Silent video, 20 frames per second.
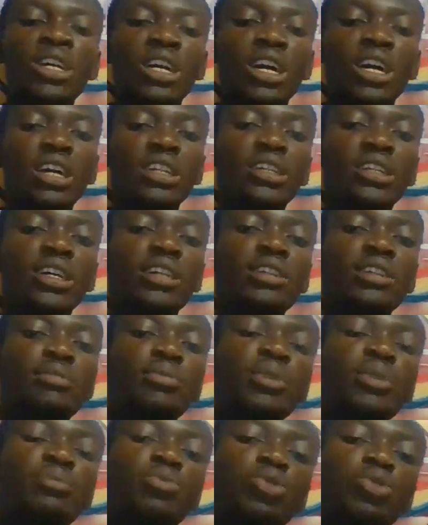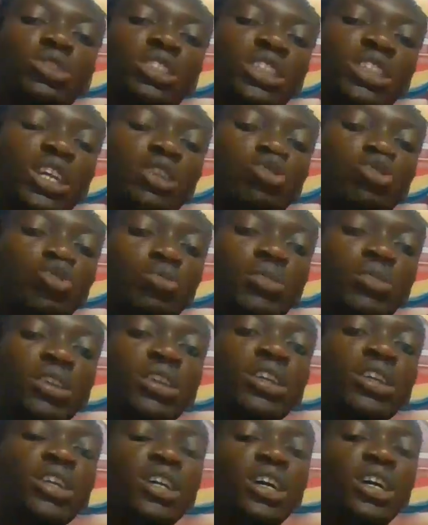and then people see it to
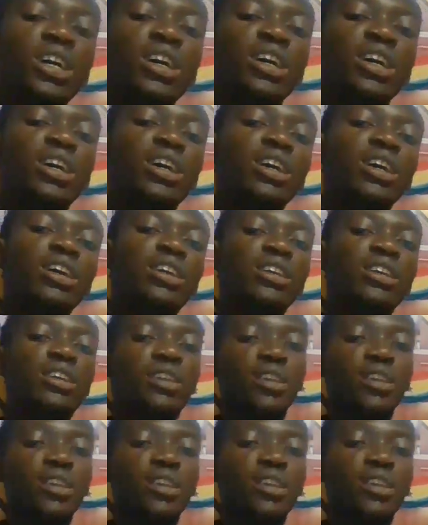be uh,